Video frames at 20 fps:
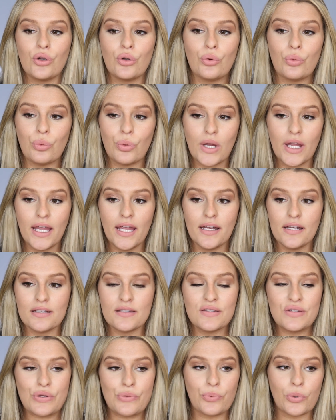great,
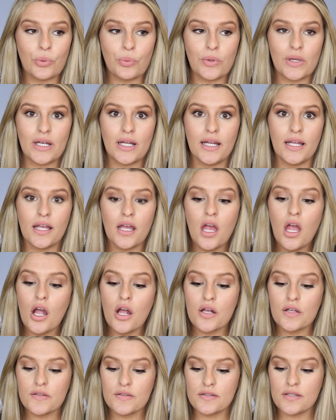super pretty.
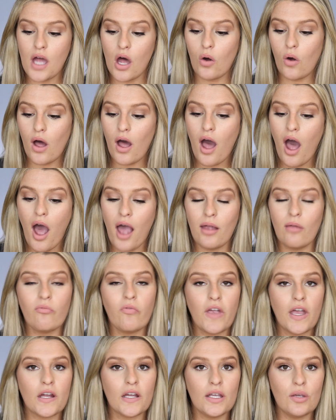So I am
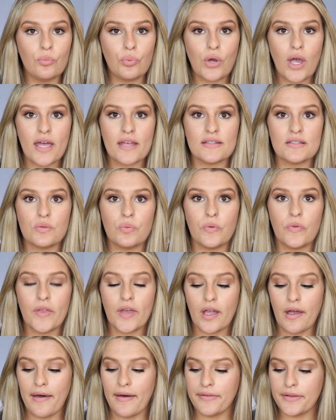very impressed with the
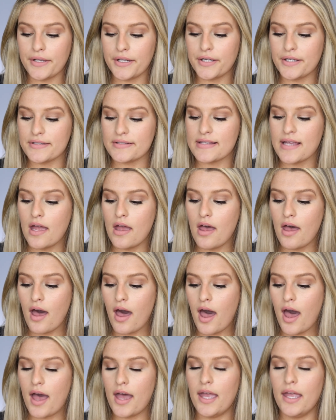colors.
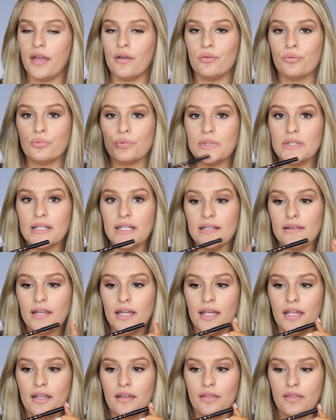I really
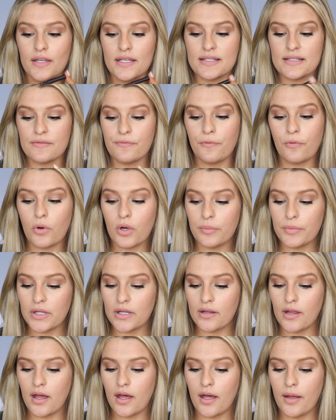like this
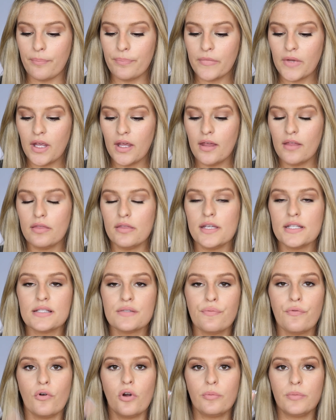formula. This
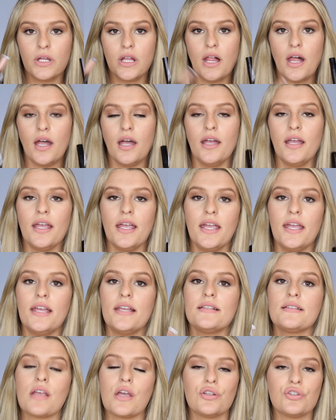formula
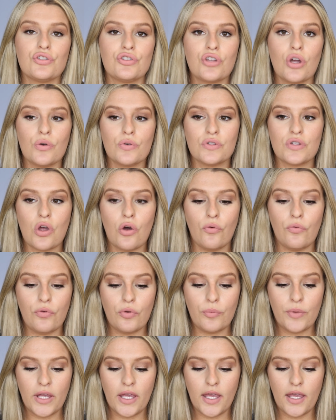is so-so
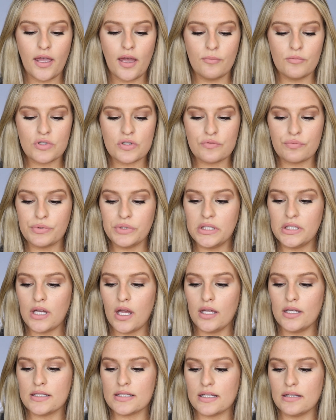for me. I'm just really
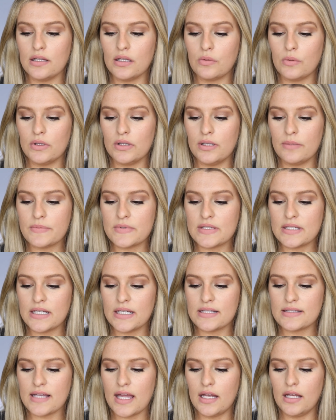not into liquid
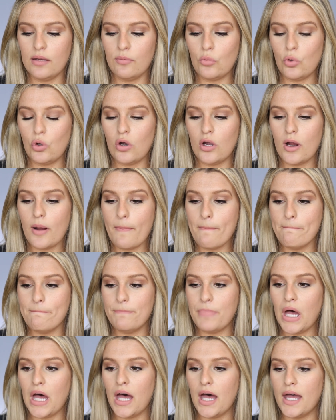lipsticks anymore,
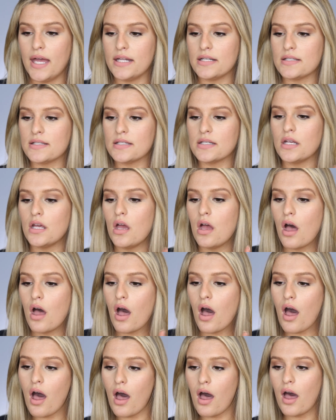but
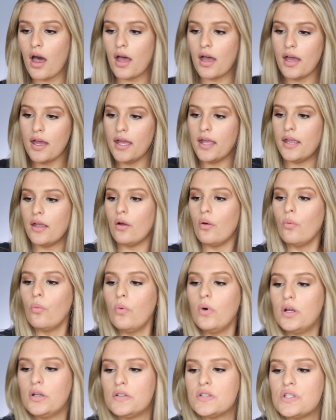I
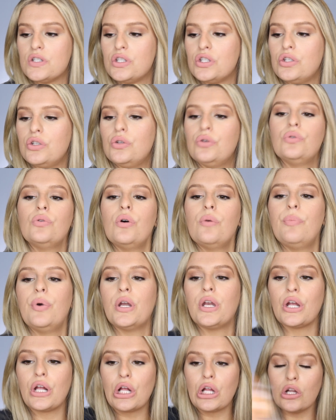want to
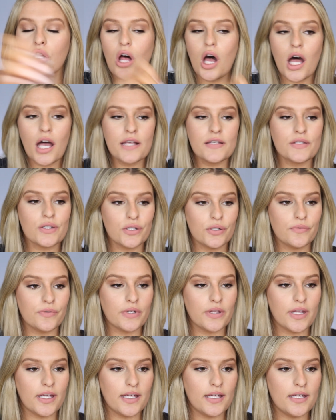put a gloss
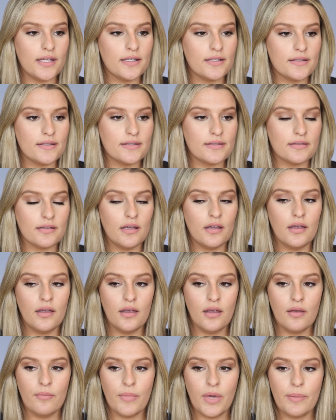over this.
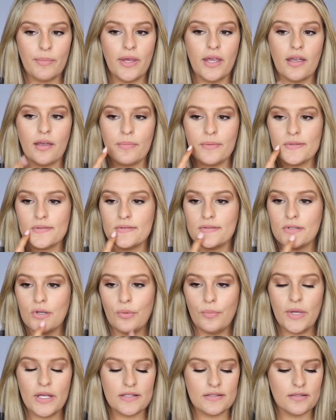My makeup is so
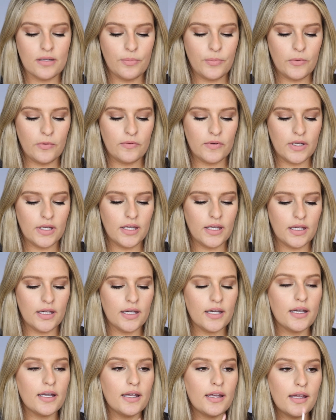messed up over
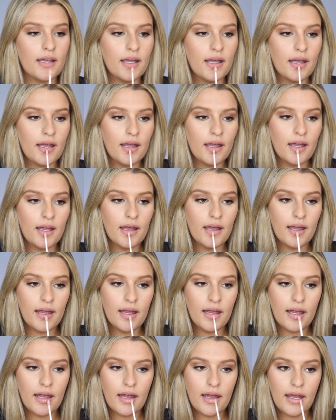here.
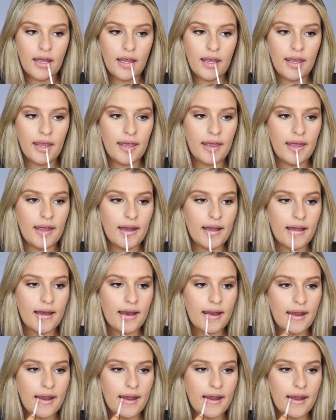And